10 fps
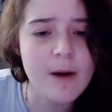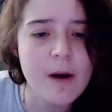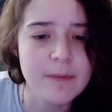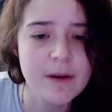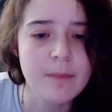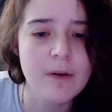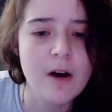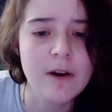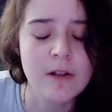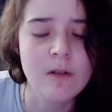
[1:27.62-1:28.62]
Be a
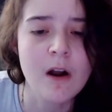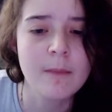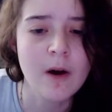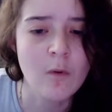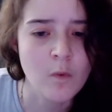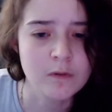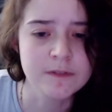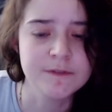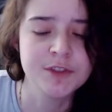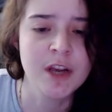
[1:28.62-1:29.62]
Pro and a lot about
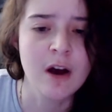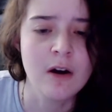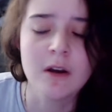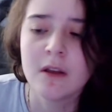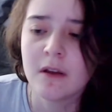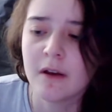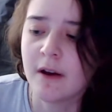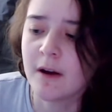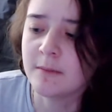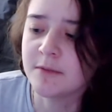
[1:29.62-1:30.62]
World of Chel.
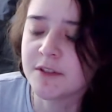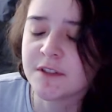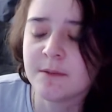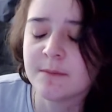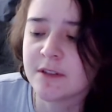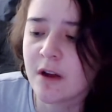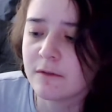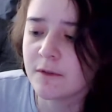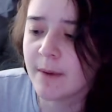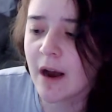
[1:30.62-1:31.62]
Just some
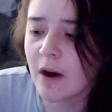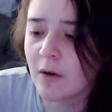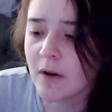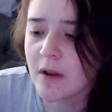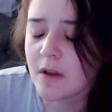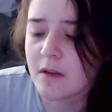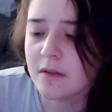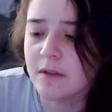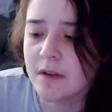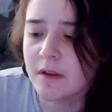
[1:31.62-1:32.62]
stuff about
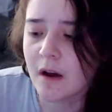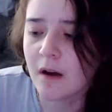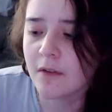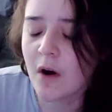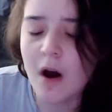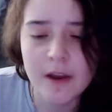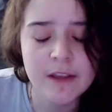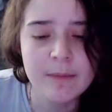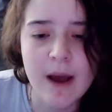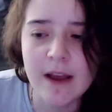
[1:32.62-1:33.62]
the
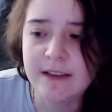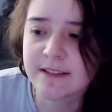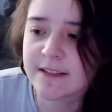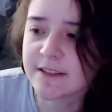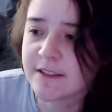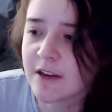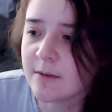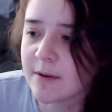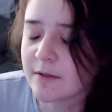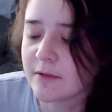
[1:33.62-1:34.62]
hockey bag
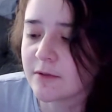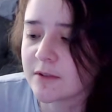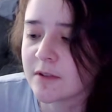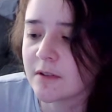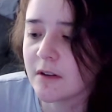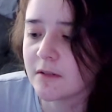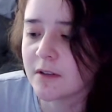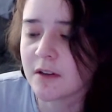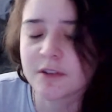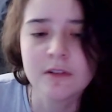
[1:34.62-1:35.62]
system and a little
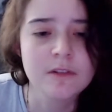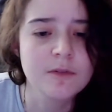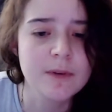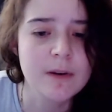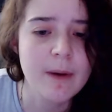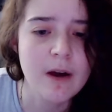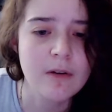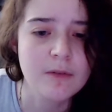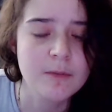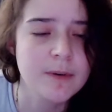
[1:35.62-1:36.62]
touch on a little bit
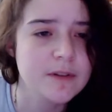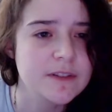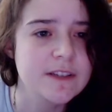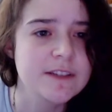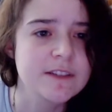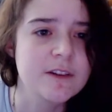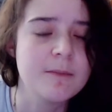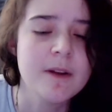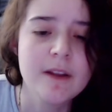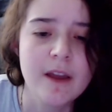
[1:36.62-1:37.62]
about the build
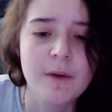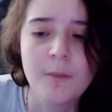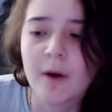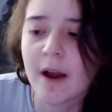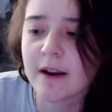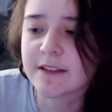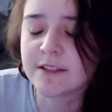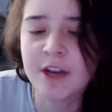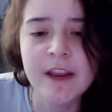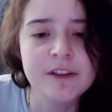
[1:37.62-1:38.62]
system and what kind of
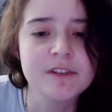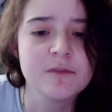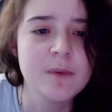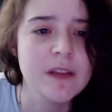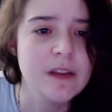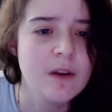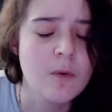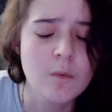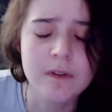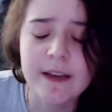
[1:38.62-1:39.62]
changes we
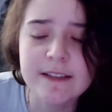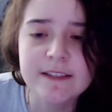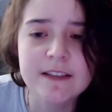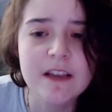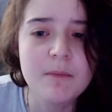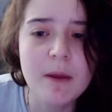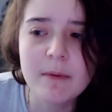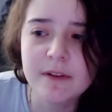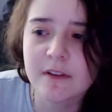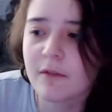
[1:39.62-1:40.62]
would like to see, and
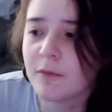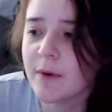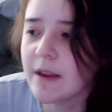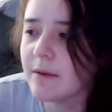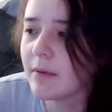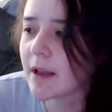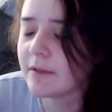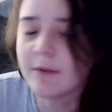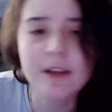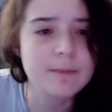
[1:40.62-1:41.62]
maybe stuff we like
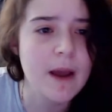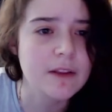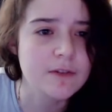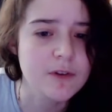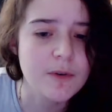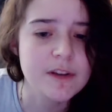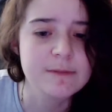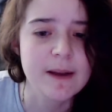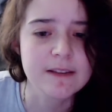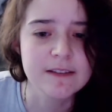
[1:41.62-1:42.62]
expect or don't
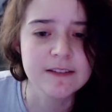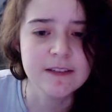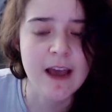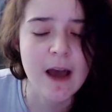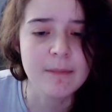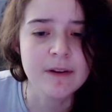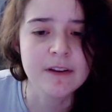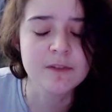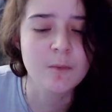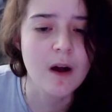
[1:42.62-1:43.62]
expect to see
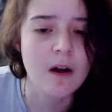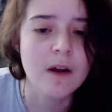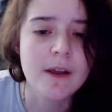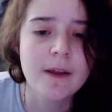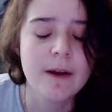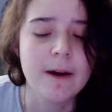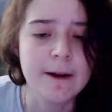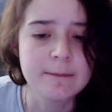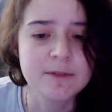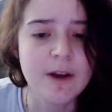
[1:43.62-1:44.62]
happening as well.
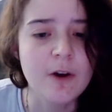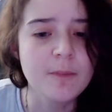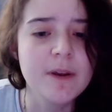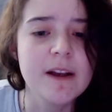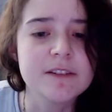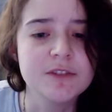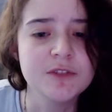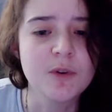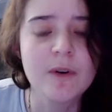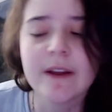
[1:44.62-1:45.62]
So I hope you guys
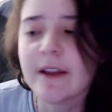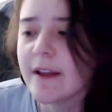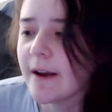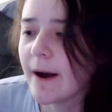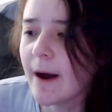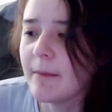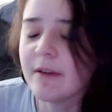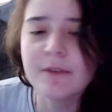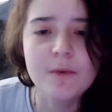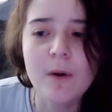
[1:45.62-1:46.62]
enjoy.
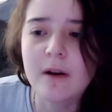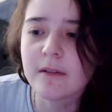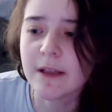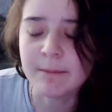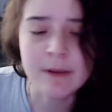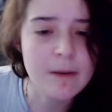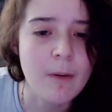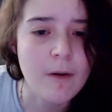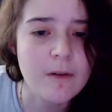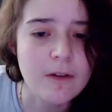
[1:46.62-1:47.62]
If you want to like be a
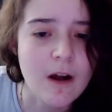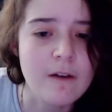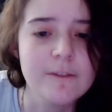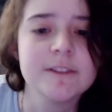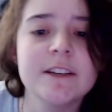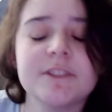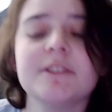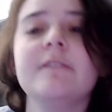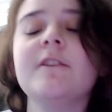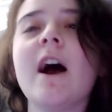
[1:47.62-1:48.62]
part of the
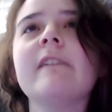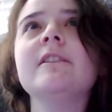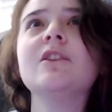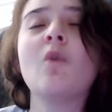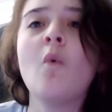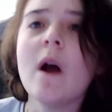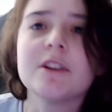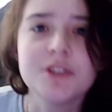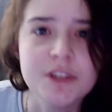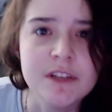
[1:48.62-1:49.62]
conversation, if you have any
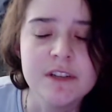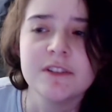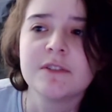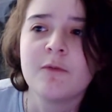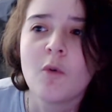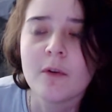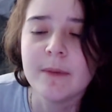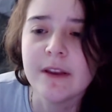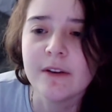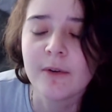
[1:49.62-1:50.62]
questions for
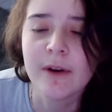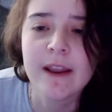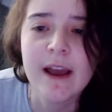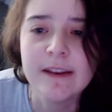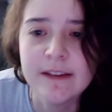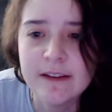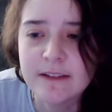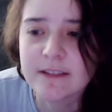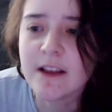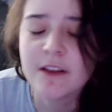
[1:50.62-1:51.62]
me or any
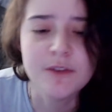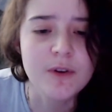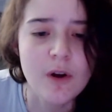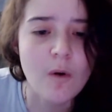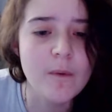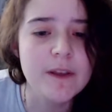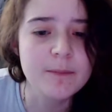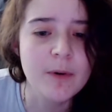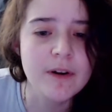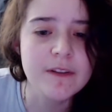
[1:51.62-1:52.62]
ideas, you can always
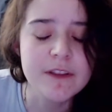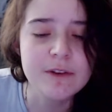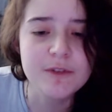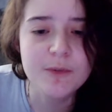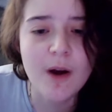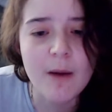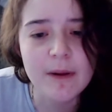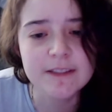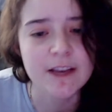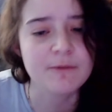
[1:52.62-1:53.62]
put it in the YouTube
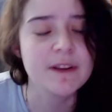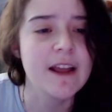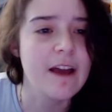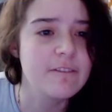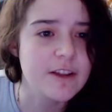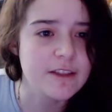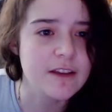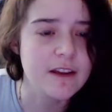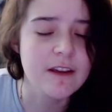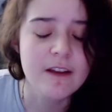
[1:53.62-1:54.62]
comments. I read
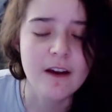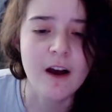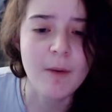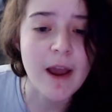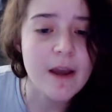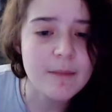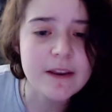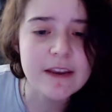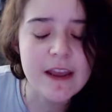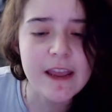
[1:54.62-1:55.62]
everything. I am
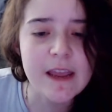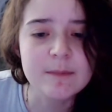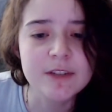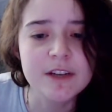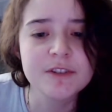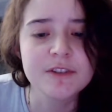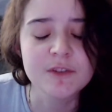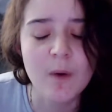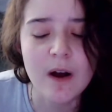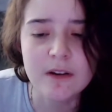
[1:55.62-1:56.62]
an EA game changer
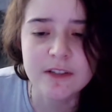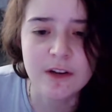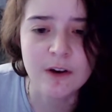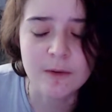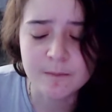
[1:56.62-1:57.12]
as well, so